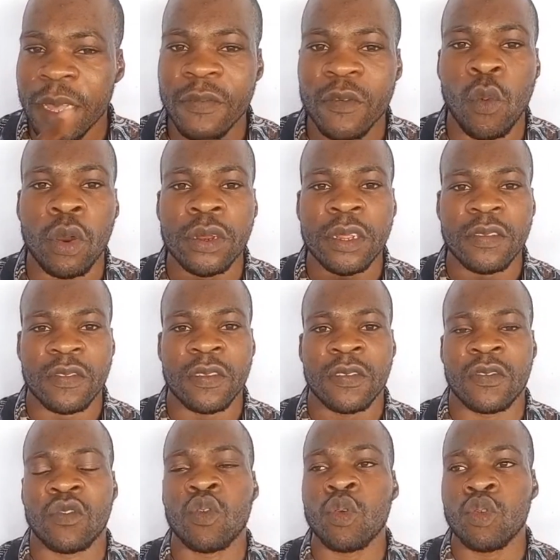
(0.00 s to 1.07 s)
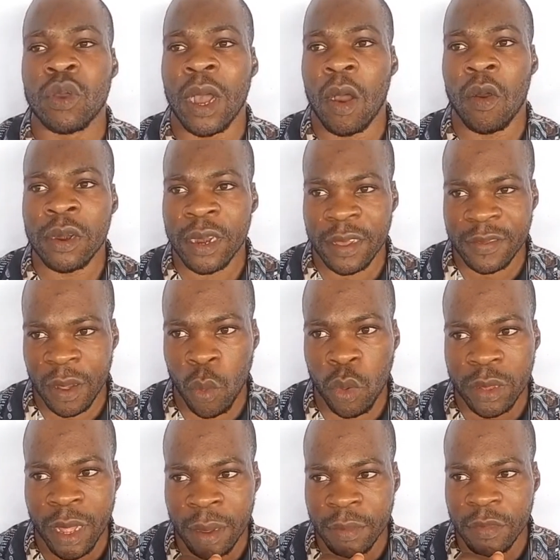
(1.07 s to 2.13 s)
one instance so you can understand
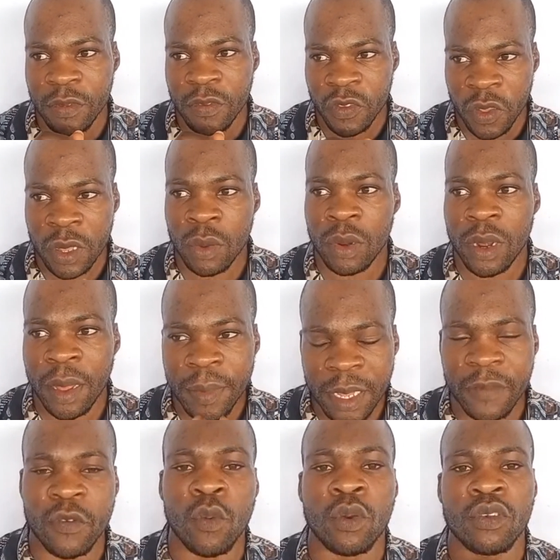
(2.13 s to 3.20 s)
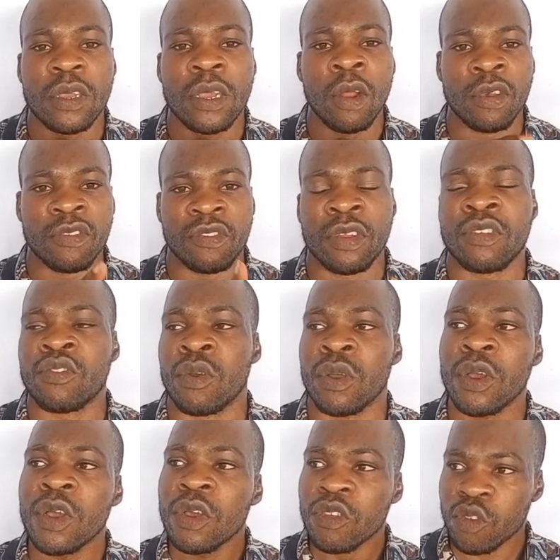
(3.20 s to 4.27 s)
what I'm saying. Let me give you one illustration
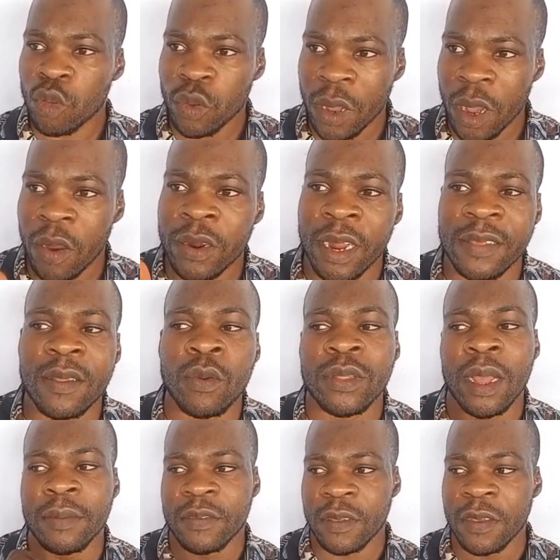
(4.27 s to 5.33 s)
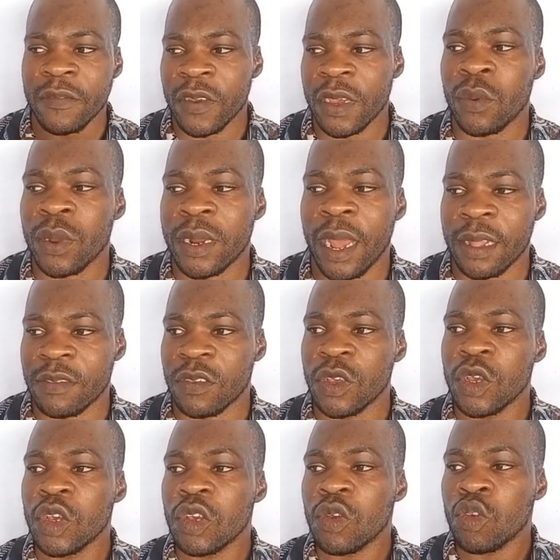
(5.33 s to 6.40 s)
so you can understand what I'm saying very well, that
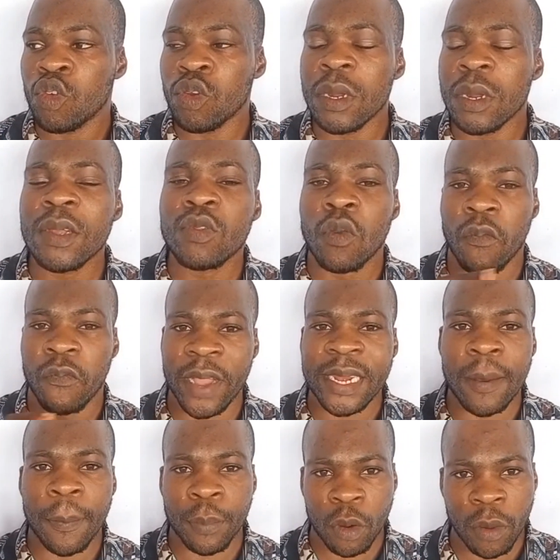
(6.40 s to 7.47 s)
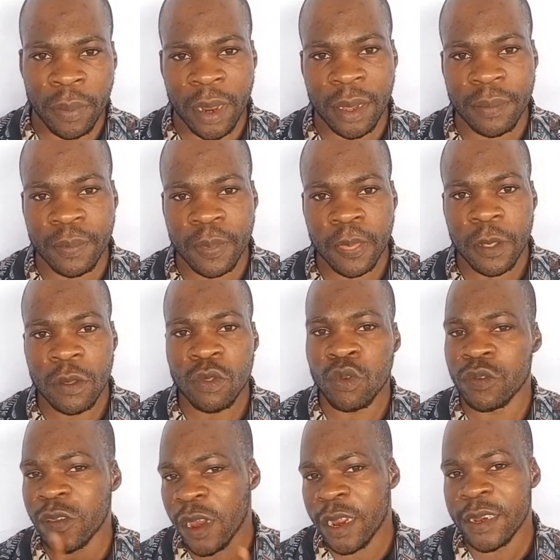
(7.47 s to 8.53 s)
you need to find a problem to
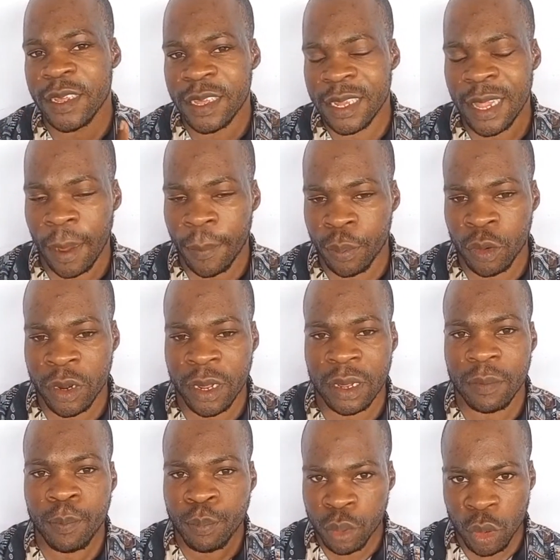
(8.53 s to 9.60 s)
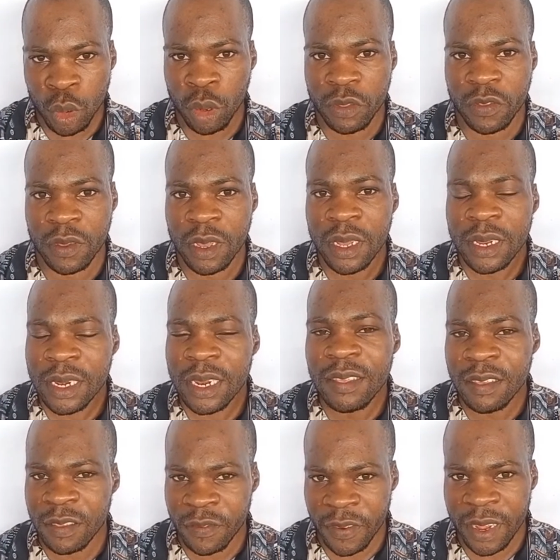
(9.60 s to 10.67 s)
sell a digital product. This
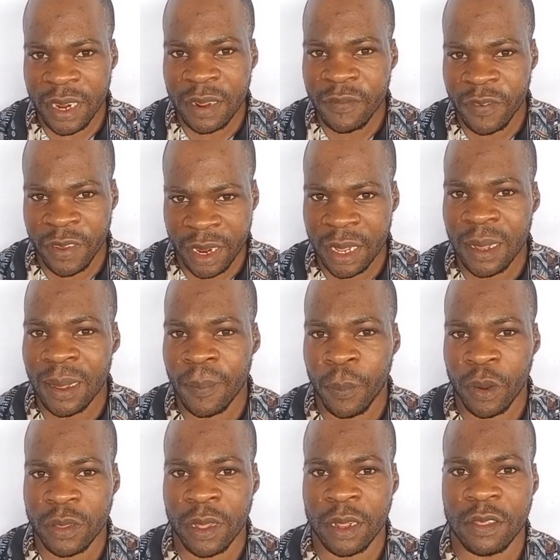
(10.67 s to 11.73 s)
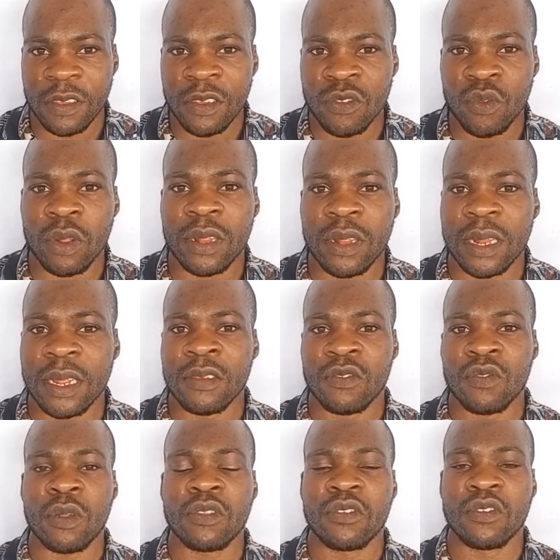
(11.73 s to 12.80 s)
is very, very important. It's not
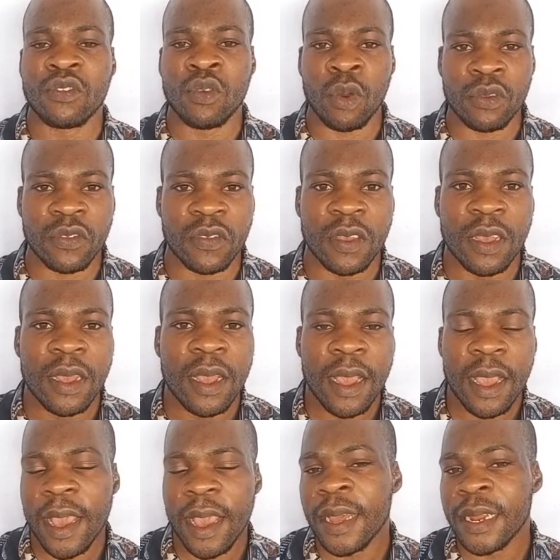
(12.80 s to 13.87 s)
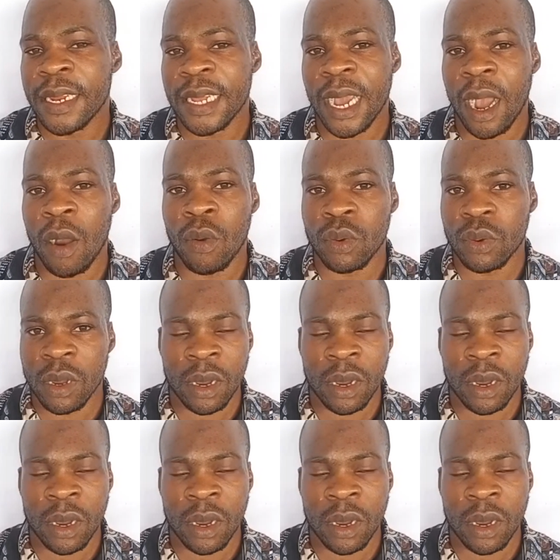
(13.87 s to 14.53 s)
just anyhow